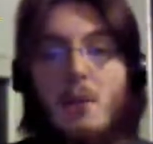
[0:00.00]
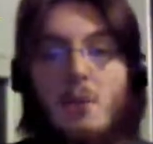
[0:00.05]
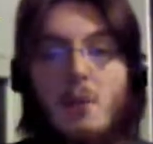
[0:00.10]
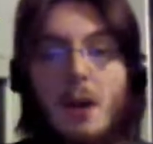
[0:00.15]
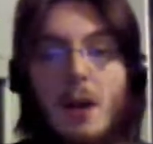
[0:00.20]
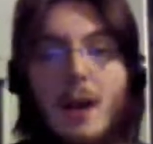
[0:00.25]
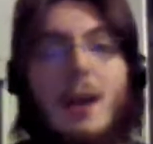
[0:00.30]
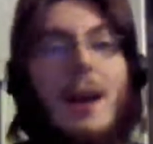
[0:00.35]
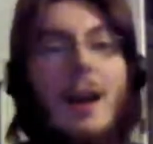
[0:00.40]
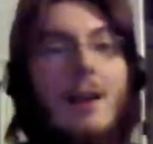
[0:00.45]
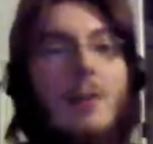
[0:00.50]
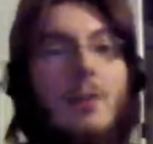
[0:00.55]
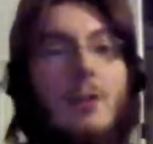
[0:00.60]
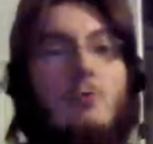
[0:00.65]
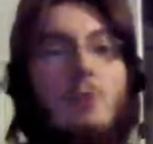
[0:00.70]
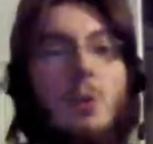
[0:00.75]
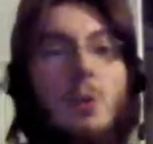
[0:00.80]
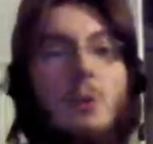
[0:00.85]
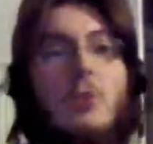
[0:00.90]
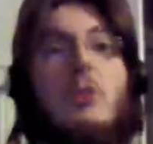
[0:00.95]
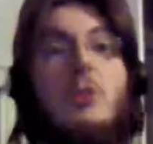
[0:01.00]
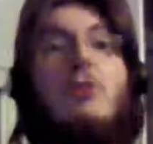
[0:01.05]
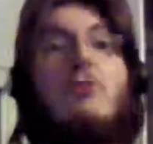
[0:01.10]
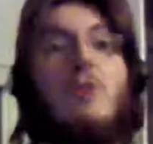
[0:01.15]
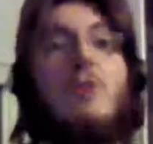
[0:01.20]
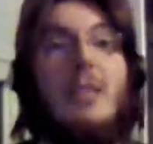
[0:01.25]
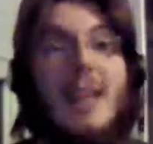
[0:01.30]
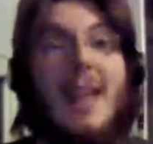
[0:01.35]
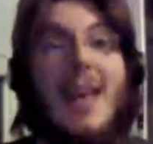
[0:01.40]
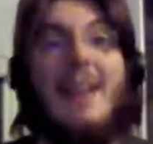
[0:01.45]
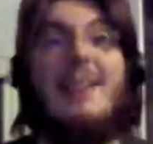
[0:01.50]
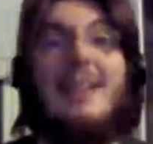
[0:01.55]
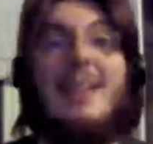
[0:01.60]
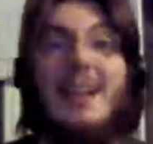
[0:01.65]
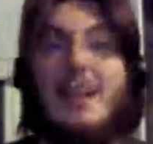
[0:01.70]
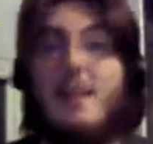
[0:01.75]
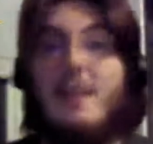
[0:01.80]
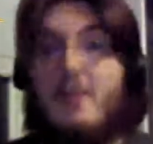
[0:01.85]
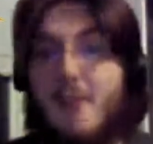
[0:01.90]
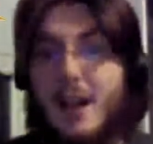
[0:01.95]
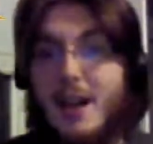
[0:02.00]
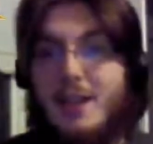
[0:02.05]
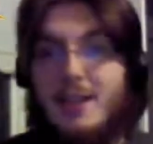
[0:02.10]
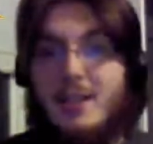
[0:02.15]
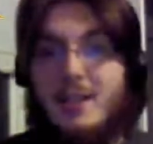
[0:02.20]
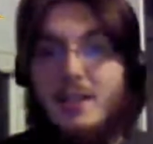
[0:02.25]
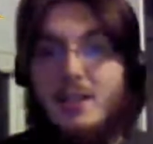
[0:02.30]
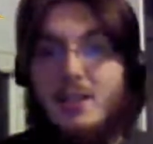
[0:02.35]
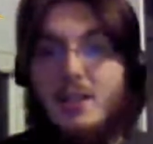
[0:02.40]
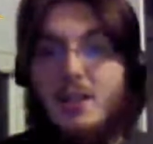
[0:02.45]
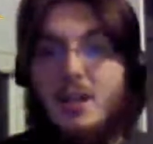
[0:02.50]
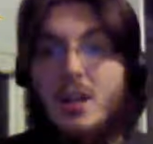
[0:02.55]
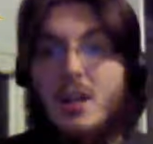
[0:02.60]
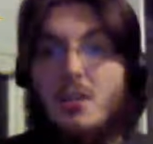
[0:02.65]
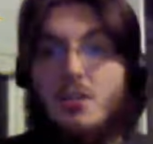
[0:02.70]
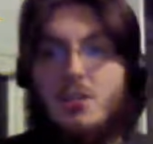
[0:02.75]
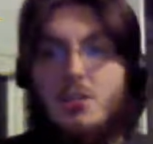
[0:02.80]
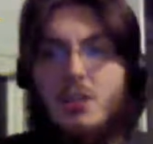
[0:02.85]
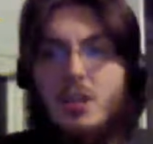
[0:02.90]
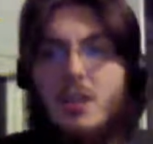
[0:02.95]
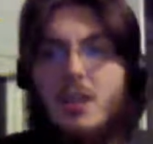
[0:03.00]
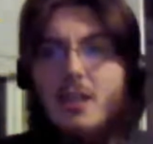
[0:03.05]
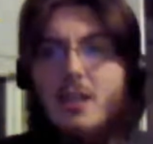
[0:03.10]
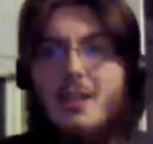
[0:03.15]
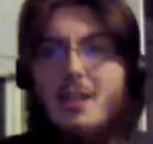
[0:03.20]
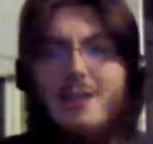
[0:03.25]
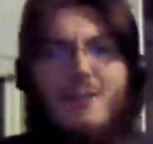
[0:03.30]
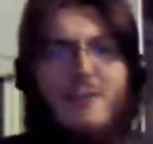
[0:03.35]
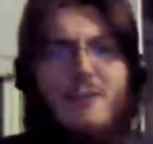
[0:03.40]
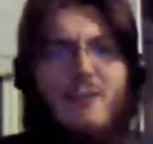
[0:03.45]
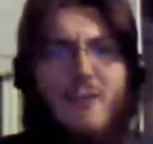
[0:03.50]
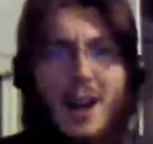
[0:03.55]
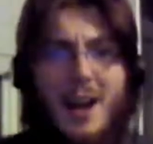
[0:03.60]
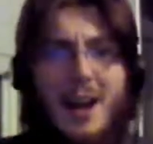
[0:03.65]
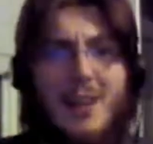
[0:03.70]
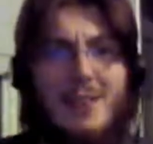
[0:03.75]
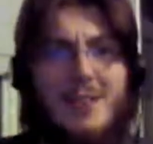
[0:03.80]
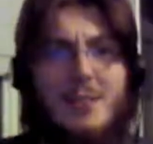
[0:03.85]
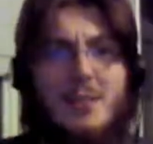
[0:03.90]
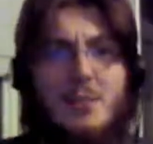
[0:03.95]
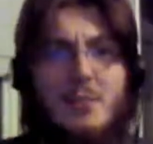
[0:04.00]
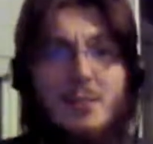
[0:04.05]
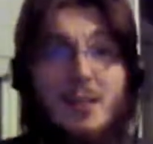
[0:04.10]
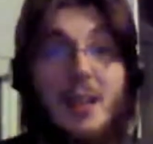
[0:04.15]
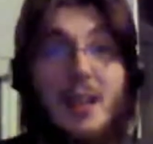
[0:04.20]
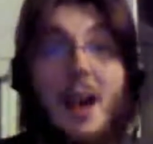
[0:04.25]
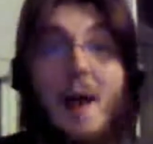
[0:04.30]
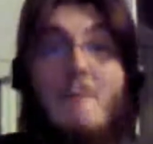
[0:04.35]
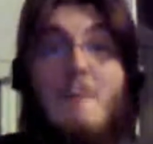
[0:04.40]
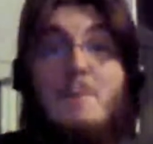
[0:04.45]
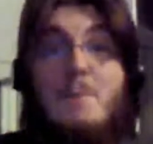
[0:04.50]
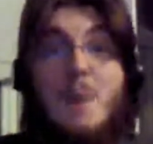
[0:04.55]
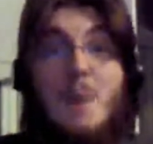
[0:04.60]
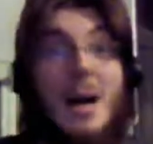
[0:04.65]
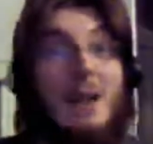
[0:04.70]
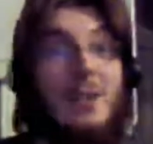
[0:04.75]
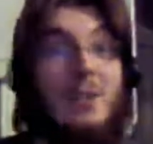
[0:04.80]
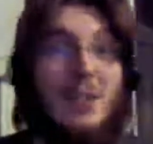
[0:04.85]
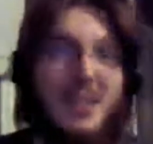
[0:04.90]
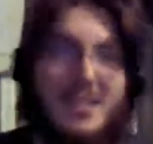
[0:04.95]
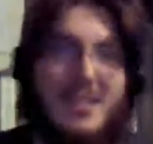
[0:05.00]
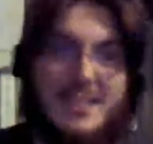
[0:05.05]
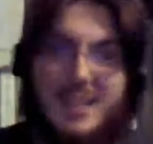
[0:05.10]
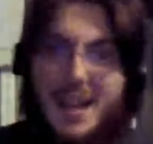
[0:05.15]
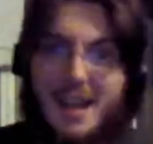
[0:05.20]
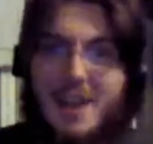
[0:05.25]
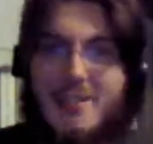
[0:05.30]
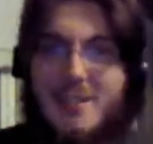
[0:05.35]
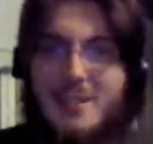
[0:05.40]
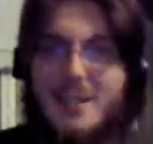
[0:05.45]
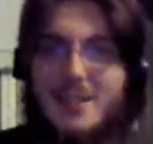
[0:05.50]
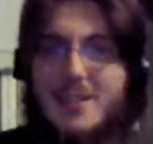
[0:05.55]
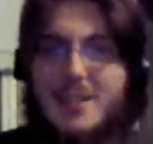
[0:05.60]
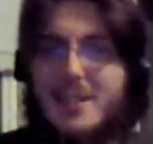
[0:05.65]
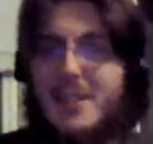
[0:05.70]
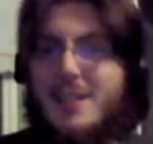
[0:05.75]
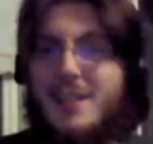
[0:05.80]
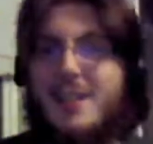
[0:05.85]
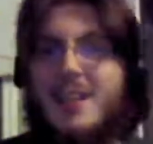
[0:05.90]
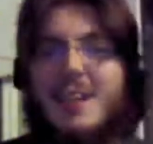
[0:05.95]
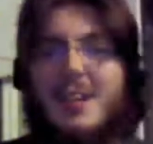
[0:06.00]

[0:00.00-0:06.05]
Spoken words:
I have her roll to create an advantage, so she can define something about this character.